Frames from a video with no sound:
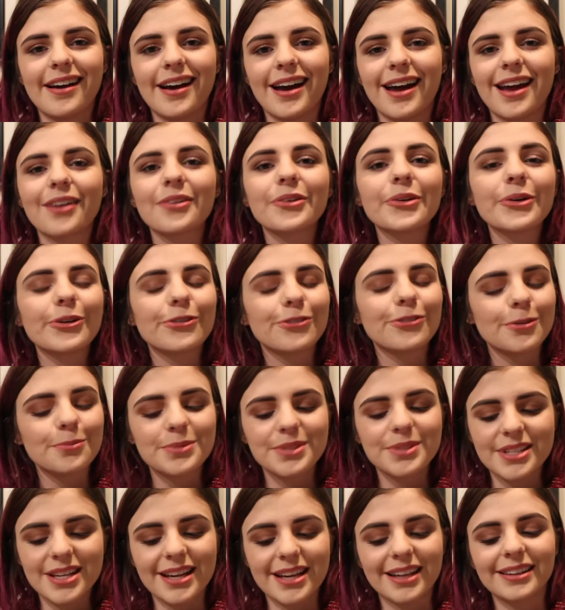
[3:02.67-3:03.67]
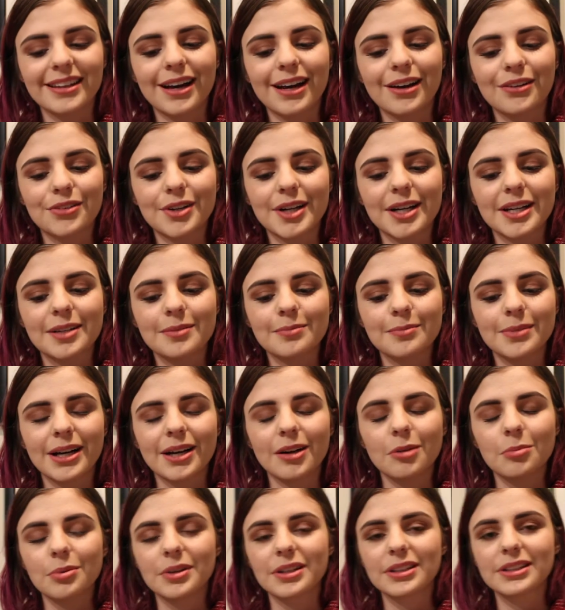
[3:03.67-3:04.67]
I don't know if I'm saying that right, but
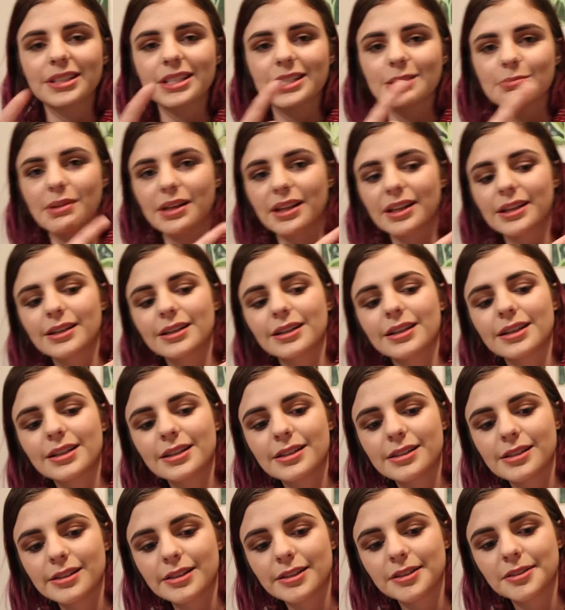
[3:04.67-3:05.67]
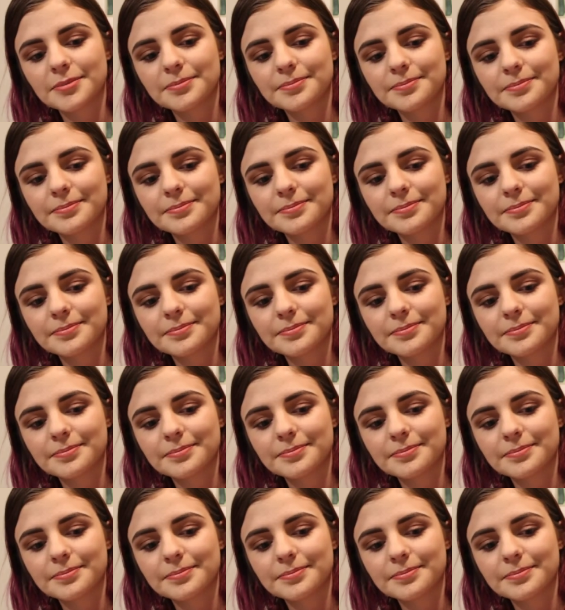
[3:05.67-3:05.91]
I'll put the spelling here.